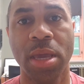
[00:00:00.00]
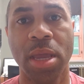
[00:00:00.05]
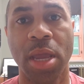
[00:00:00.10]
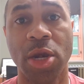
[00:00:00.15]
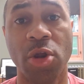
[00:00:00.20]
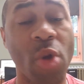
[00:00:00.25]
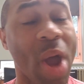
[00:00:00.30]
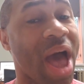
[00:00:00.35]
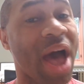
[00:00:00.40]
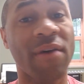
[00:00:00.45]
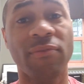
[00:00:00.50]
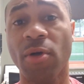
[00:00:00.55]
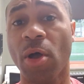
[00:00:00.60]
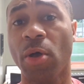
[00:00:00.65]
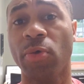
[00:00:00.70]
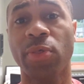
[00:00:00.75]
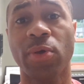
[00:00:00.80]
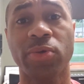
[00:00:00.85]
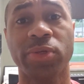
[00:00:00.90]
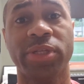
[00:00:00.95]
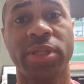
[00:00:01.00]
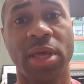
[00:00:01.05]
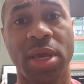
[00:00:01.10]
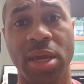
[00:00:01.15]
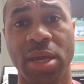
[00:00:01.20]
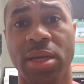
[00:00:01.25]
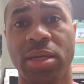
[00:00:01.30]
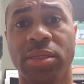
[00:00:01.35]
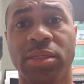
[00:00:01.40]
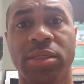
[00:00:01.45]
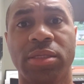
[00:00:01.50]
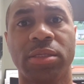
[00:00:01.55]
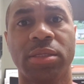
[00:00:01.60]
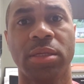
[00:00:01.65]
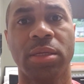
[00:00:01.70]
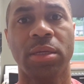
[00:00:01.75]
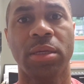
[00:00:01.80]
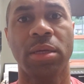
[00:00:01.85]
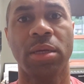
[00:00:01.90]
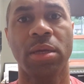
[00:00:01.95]
And you have all those things
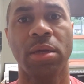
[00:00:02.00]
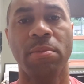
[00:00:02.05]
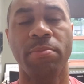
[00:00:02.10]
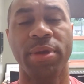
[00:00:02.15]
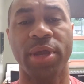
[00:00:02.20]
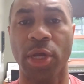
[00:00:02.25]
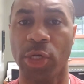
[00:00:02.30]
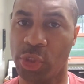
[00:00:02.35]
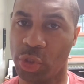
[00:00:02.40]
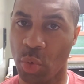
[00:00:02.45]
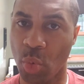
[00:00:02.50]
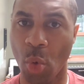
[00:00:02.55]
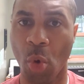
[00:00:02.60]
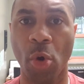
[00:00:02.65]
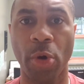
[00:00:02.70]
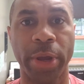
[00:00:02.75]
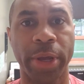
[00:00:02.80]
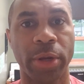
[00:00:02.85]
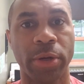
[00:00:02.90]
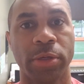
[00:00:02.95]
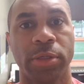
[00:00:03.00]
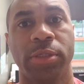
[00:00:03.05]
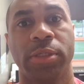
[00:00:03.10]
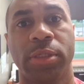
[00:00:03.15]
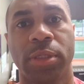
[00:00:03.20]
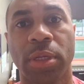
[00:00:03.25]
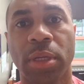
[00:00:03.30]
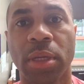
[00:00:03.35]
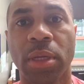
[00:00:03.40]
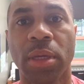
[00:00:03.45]
because you're warriors.